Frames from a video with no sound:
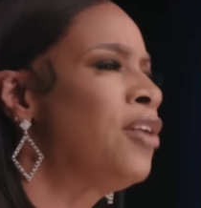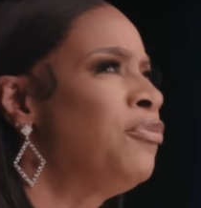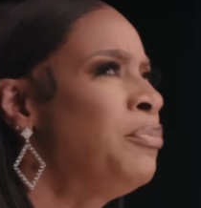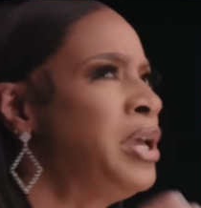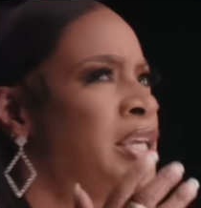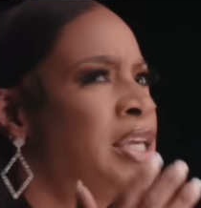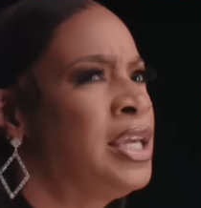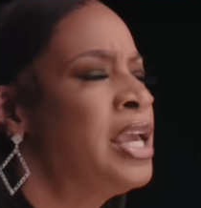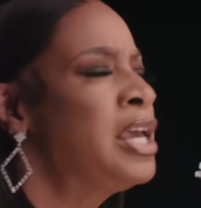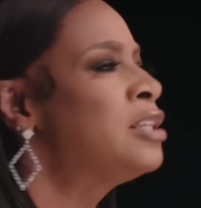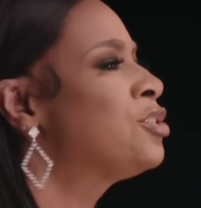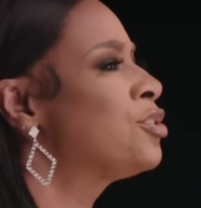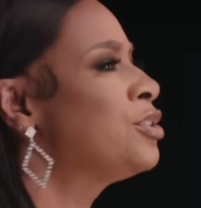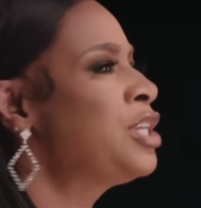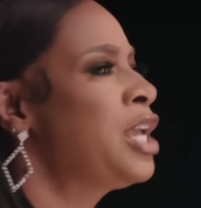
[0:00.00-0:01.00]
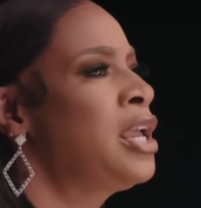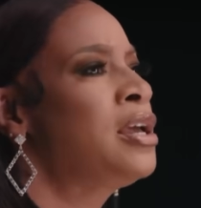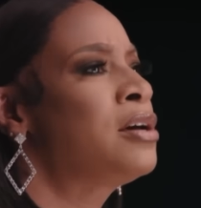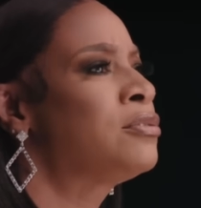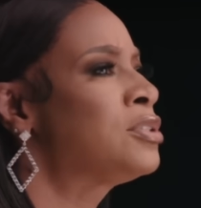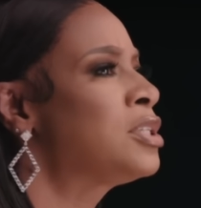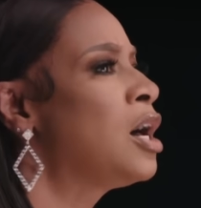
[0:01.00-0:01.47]
of making heads or
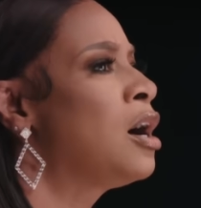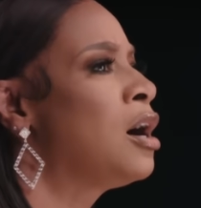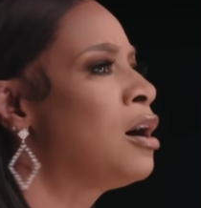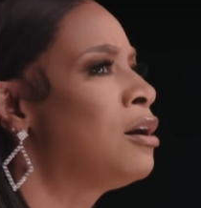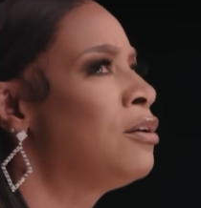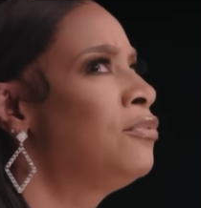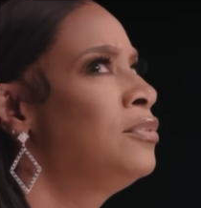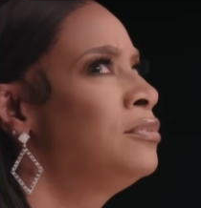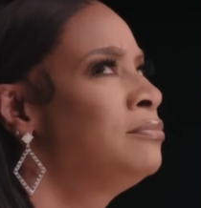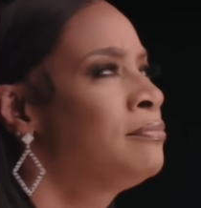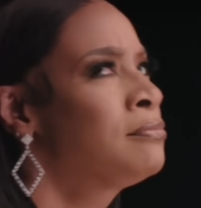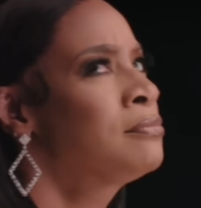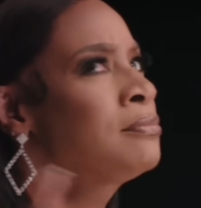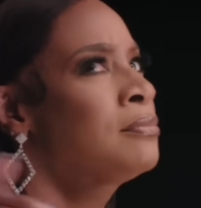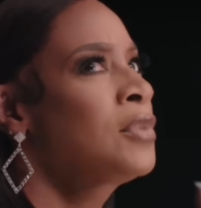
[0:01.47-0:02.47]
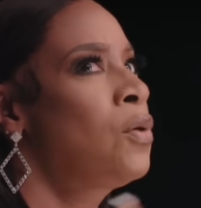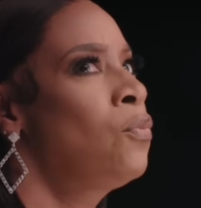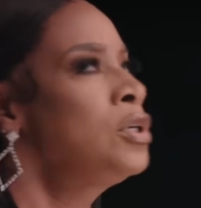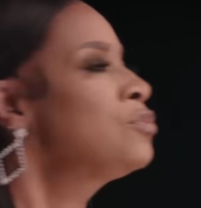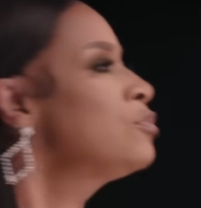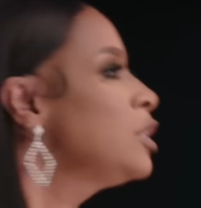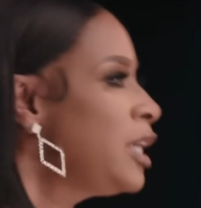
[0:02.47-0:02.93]
tails of
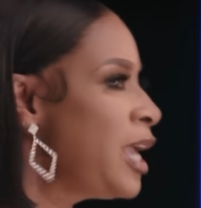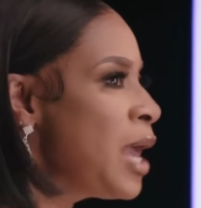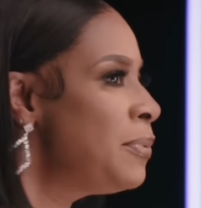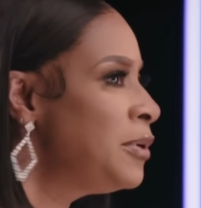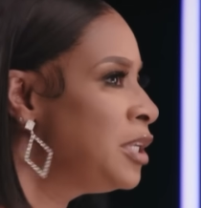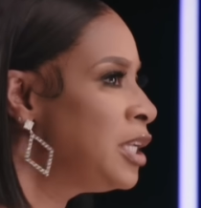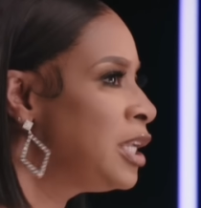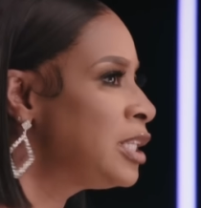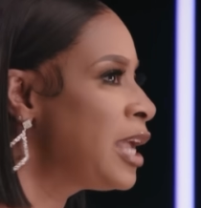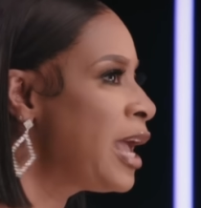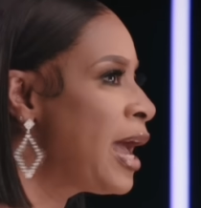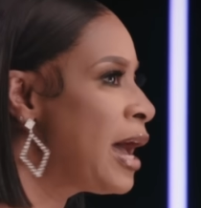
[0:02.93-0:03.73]
what's really happening at that